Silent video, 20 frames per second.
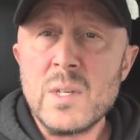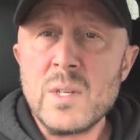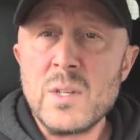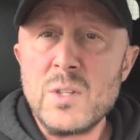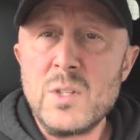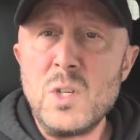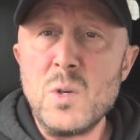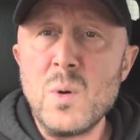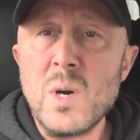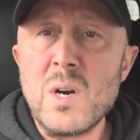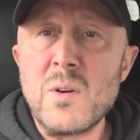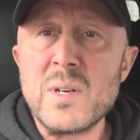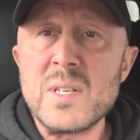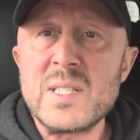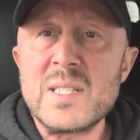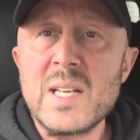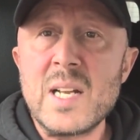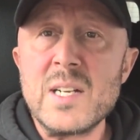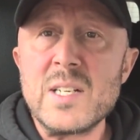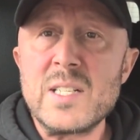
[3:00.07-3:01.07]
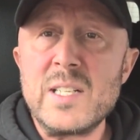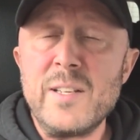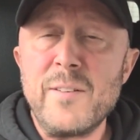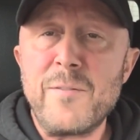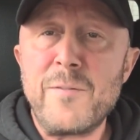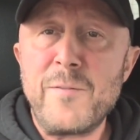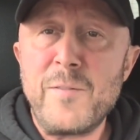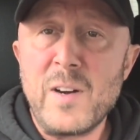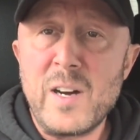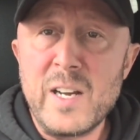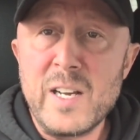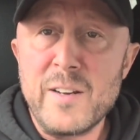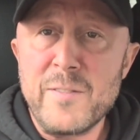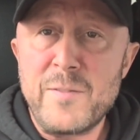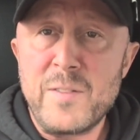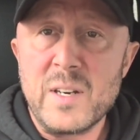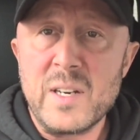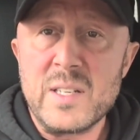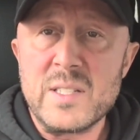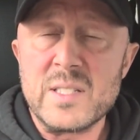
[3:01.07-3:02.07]
You are essentially
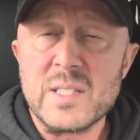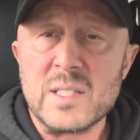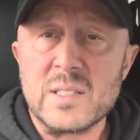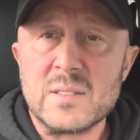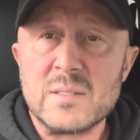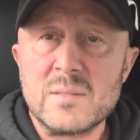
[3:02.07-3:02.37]
firefighting.